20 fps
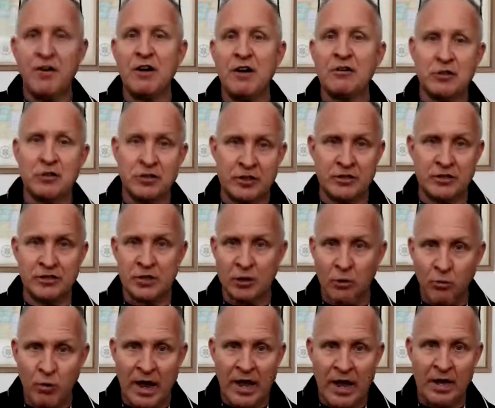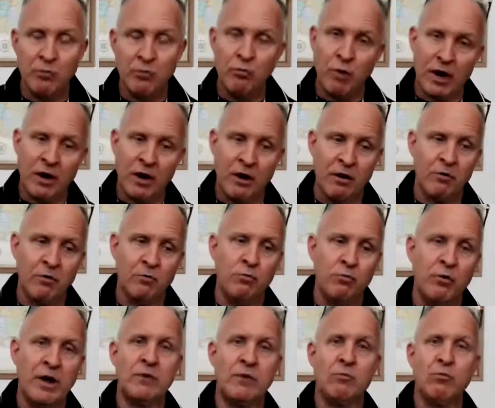functions in a way where
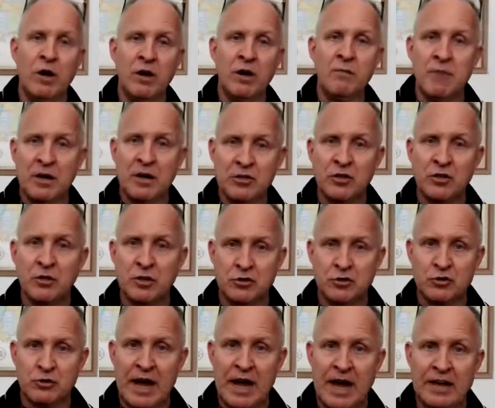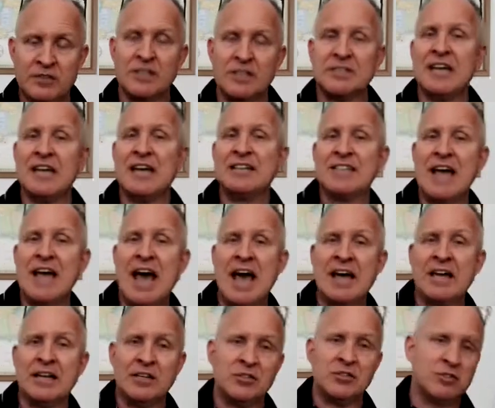when one muscle contracts, its
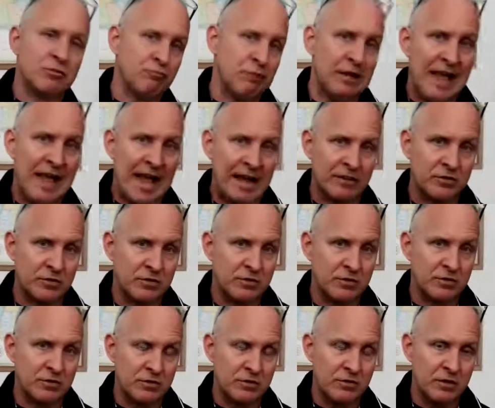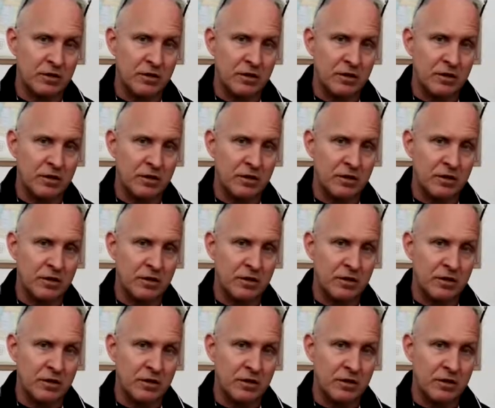antagonist relaxes.